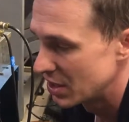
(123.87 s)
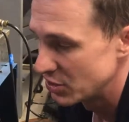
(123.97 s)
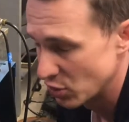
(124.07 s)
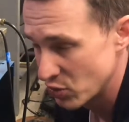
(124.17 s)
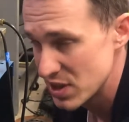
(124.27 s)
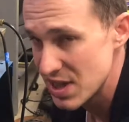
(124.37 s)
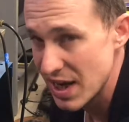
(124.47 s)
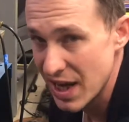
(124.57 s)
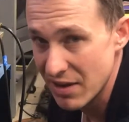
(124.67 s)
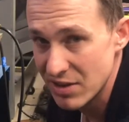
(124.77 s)
The only reason I
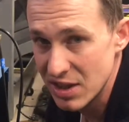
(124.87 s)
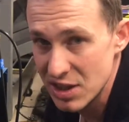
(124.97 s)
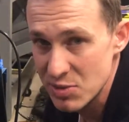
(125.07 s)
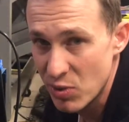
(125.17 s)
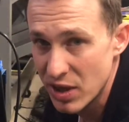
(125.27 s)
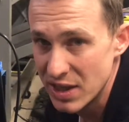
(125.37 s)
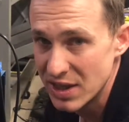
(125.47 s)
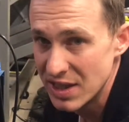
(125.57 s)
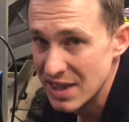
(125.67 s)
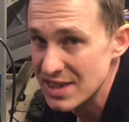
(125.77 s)
haven't at this point
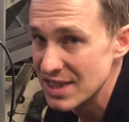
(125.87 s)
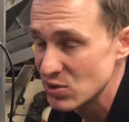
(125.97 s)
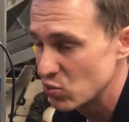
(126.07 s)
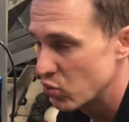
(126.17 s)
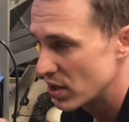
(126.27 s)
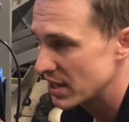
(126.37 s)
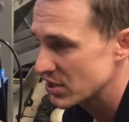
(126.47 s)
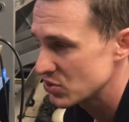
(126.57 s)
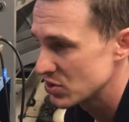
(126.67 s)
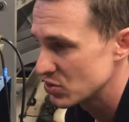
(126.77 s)
is that's one
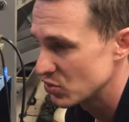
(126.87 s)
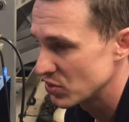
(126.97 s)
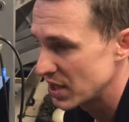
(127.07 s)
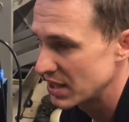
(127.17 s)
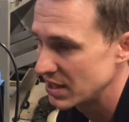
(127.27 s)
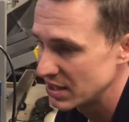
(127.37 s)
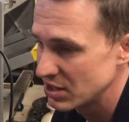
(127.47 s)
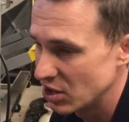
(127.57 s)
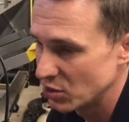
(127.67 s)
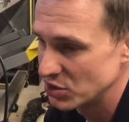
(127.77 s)
extra tool that I need to
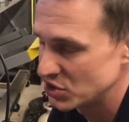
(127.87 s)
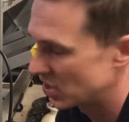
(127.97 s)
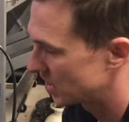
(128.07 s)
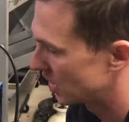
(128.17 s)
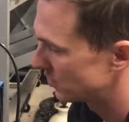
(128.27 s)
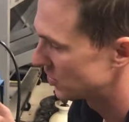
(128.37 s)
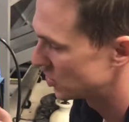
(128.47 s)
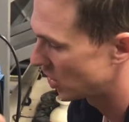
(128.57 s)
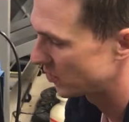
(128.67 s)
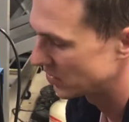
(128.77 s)
go and chuck up to
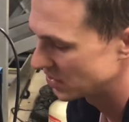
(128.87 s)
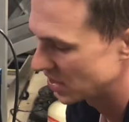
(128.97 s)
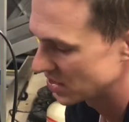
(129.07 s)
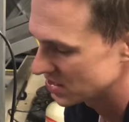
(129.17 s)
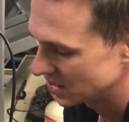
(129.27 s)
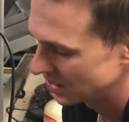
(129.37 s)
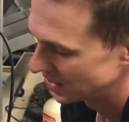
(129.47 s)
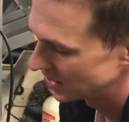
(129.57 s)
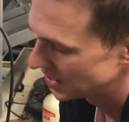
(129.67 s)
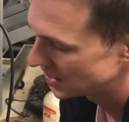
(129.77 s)
sharpen a tungsten.
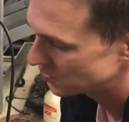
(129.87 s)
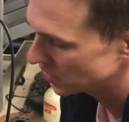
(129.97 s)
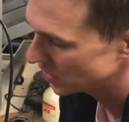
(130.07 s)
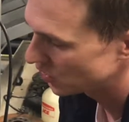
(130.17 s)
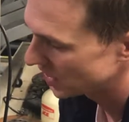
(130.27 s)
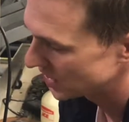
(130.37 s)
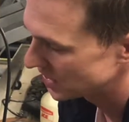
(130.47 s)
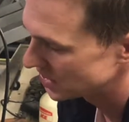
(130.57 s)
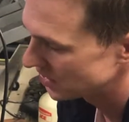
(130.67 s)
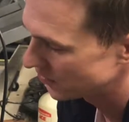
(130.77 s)
It's pretty quick and
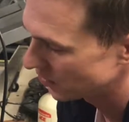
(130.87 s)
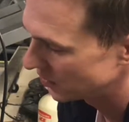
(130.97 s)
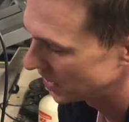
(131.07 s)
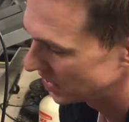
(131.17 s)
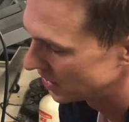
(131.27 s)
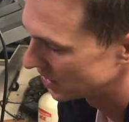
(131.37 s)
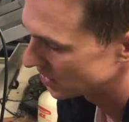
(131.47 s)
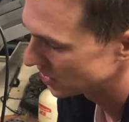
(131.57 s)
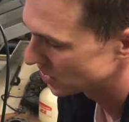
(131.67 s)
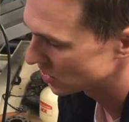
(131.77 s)
easy for me
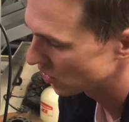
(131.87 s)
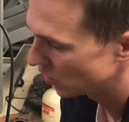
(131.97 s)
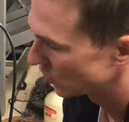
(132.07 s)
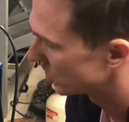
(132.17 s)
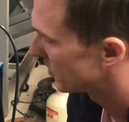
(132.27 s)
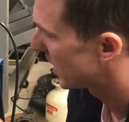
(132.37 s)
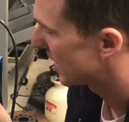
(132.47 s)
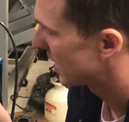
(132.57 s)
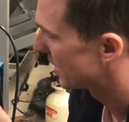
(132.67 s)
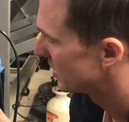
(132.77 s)
to just hold it by
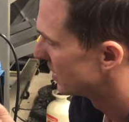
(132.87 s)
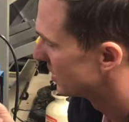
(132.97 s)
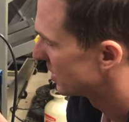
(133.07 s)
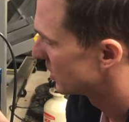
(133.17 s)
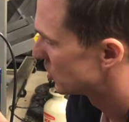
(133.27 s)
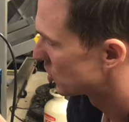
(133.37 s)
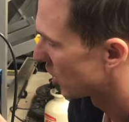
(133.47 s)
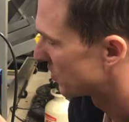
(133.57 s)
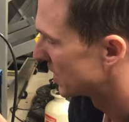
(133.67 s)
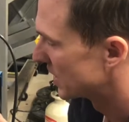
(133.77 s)
hand and
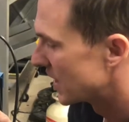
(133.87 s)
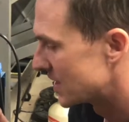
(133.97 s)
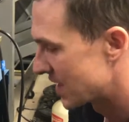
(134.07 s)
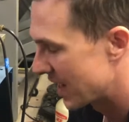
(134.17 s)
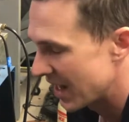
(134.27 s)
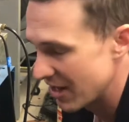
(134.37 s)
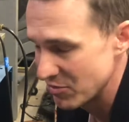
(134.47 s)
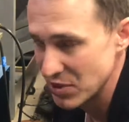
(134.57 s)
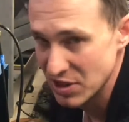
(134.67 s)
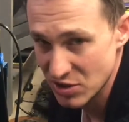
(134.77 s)
sharpen it as I
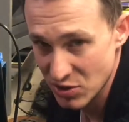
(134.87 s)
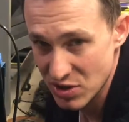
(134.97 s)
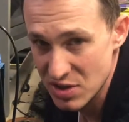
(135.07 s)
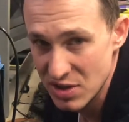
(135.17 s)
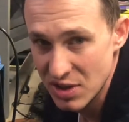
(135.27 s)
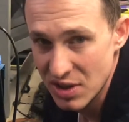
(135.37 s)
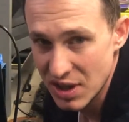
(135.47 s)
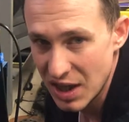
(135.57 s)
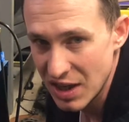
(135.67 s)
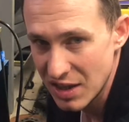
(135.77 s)
have been. So it's
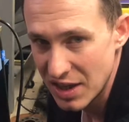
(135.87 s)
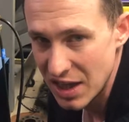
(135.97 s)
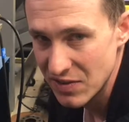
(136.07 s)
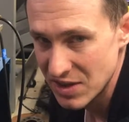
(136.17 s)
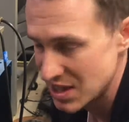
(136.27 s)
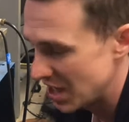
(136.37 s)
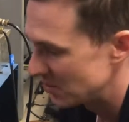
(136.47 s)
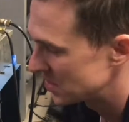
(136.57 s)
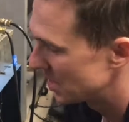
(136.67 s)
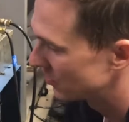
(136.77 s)
uh, kind of a
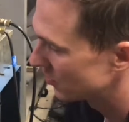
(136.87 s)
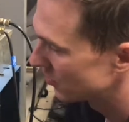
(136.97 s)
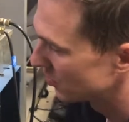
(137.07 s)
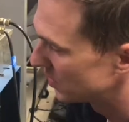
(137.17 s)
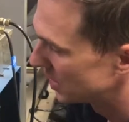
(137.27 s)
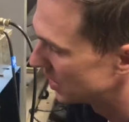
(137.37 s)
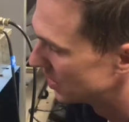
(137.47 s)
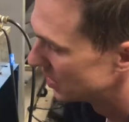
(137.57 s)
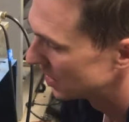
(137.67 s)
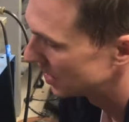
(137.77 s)
time saver for me.
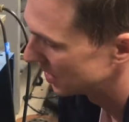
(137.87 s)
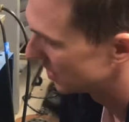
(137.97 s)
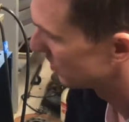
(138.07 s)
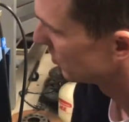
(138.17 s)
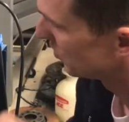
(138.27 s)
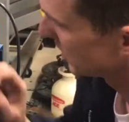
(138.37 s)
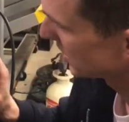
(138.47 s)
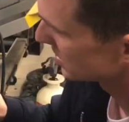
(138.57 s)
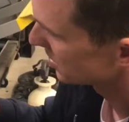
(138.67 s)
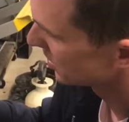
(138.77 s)
Uh,
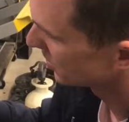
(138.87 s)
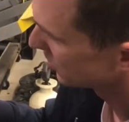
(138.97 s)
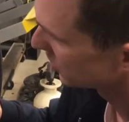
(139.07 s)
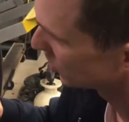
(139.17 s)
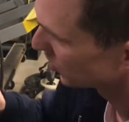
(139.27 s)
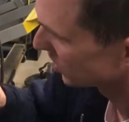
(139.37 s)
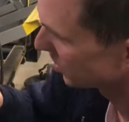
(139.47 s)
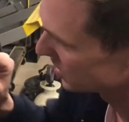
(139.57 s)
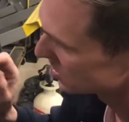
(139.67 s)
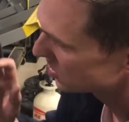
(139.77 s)
because of the, the grit on
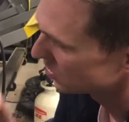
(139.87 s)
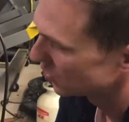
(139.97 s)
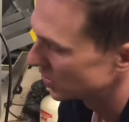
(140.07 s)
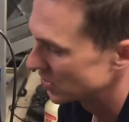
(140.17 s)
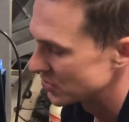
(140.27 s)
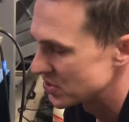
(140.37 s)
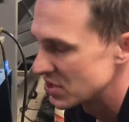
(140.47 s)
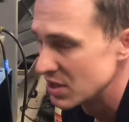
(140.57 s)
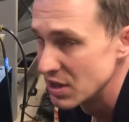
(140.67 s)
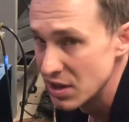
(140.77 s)
these two wheels,
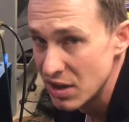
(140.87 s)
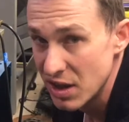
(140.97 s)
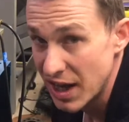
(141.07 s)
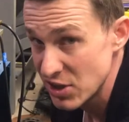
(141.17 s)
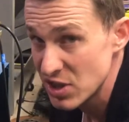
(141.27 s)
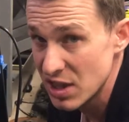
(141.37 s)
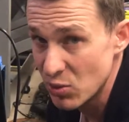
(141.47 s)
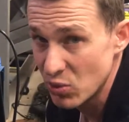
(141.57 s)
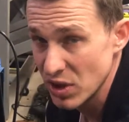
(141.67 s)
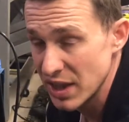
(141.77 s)
I actually get a
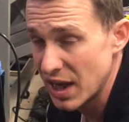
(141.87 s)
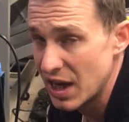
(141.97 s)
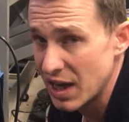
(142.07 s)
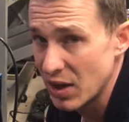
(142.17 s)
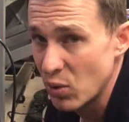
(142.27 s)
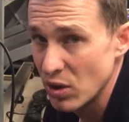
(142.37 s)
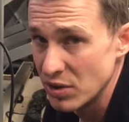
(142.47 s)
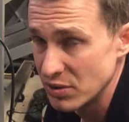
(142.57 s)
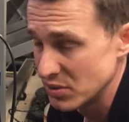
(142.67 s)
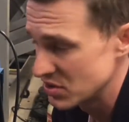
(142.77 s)
really high
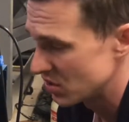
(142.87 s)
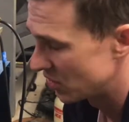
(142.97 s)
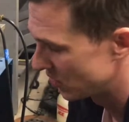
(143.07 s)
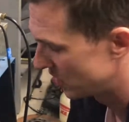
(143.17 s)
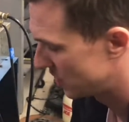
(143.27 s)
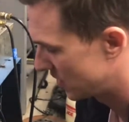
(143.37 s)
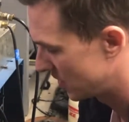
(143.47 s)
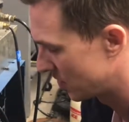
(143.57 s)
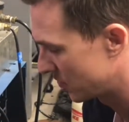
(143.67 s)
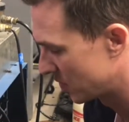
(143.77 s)
quality result
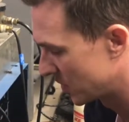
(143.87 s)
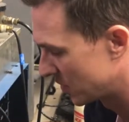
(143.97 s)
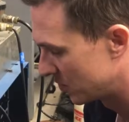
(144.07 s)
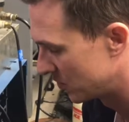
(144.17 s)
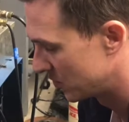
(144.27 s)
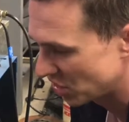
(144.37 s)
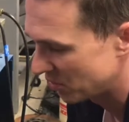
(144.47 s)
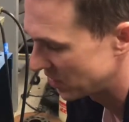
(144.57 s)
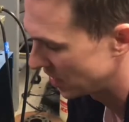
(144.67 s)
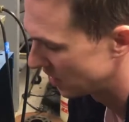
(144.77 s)
uh, from a
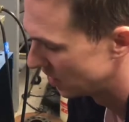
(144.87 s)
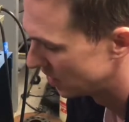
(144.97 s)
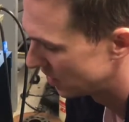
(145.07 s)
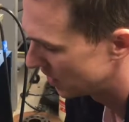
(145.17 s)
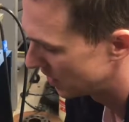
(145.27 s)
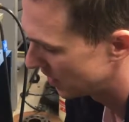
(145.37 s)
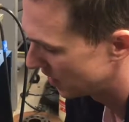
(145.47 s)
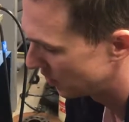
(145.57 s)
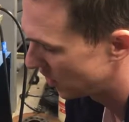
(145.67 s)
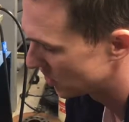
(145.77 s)
sharpening uh,
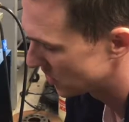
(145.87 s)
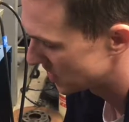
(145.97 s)
and polishing